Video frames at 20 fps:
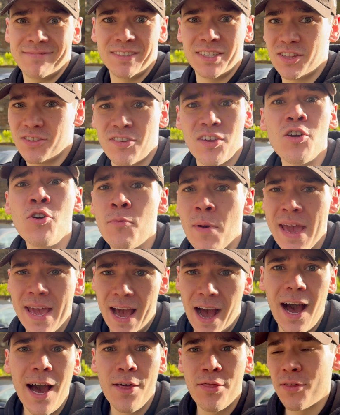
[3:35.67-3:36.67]
Sue me,
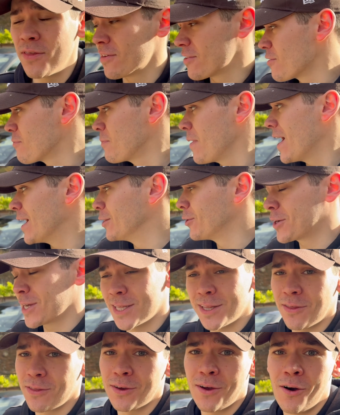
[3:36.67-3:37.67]
I think this is better looking
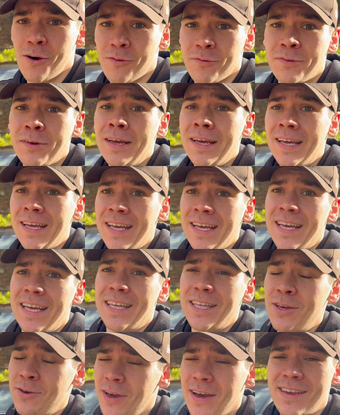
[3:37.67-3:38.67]
than the Golf.
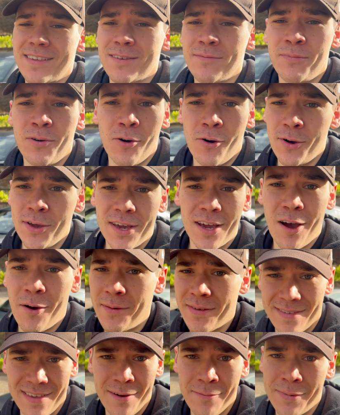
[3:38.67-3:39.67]
You guys can put all your
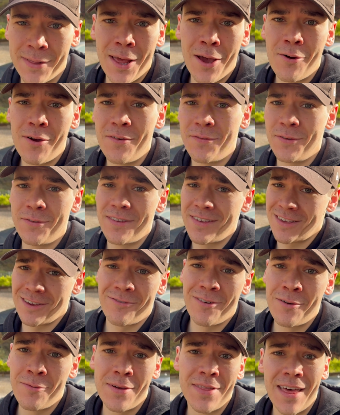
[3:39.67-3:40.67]
comments down below if you
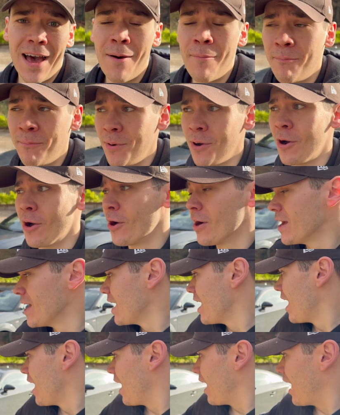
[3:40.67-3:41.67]
disagree with that, but
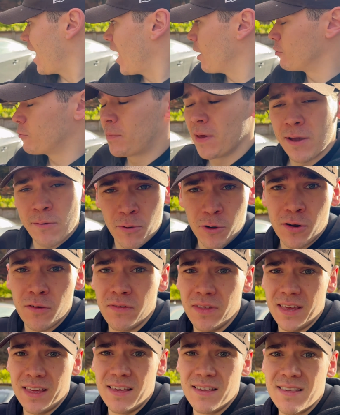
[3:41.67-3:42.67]
I would pick one of
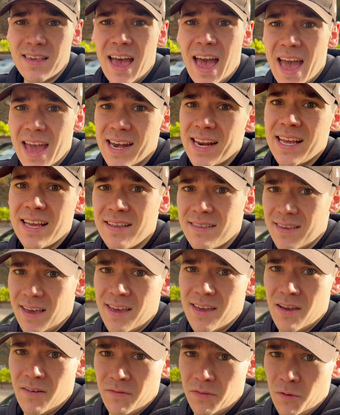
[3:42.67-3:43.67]
these any
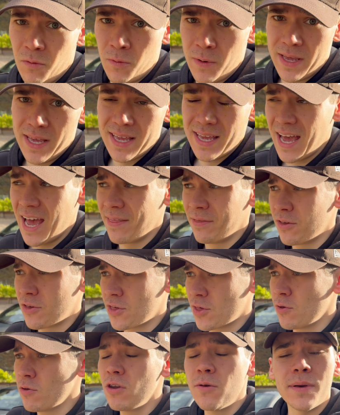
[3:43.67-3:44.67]
day of the week. And the
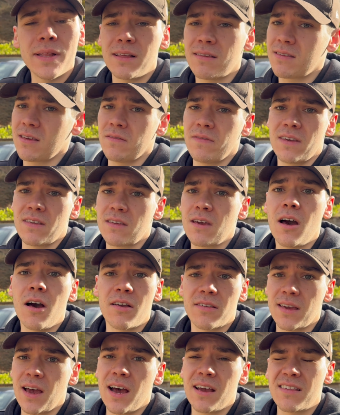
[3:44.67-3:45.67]
tunability of these
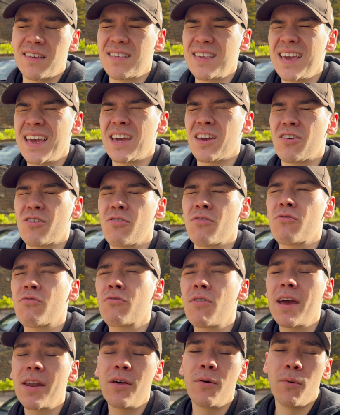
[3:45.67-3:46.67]
cars, guys, is
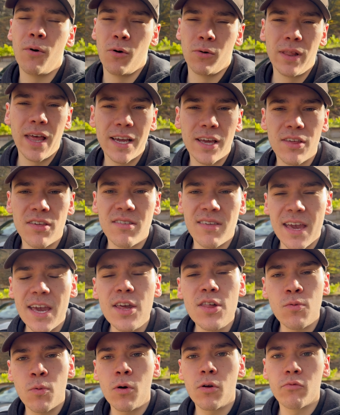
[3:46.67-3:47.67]
incredible. Like a
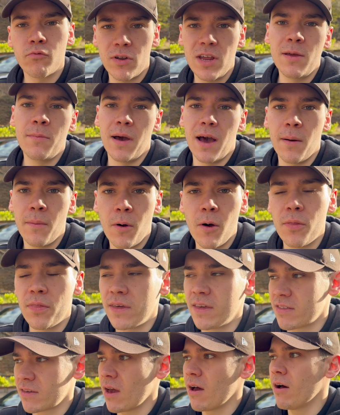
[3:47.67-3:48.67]
stage 1 remap on
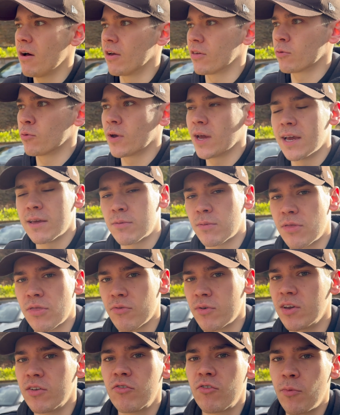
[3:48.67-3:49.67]
these cars will get you to
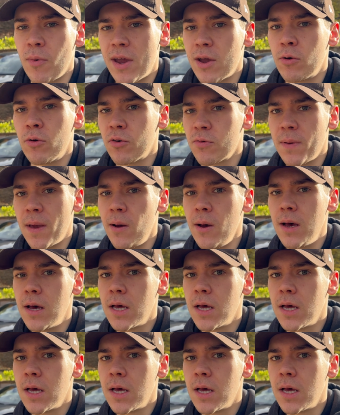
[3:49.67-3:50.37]
300 brake horsepower.